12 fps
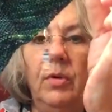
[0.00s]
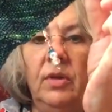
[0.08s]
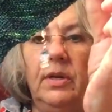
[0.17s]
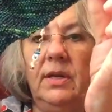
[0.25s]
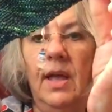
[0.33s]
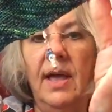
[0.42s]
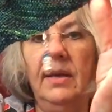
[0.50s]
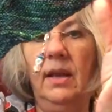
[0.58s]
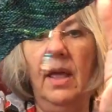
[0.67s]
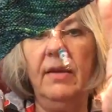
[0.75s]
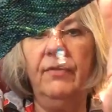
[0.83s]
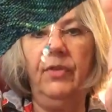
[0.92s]
we're looking kind
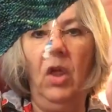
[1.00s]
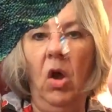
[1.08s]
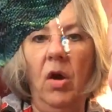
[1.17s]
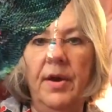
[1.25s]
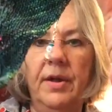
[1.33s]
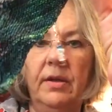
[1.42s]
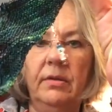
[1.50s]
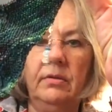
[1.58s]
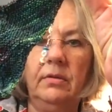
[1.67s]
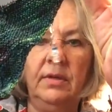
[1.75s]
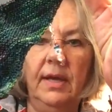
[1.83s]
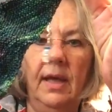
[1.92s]
of like Florida.
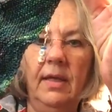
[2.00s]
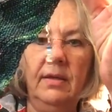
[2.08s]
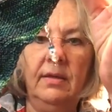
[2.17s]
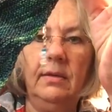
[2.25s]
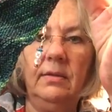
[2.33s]
Yeah?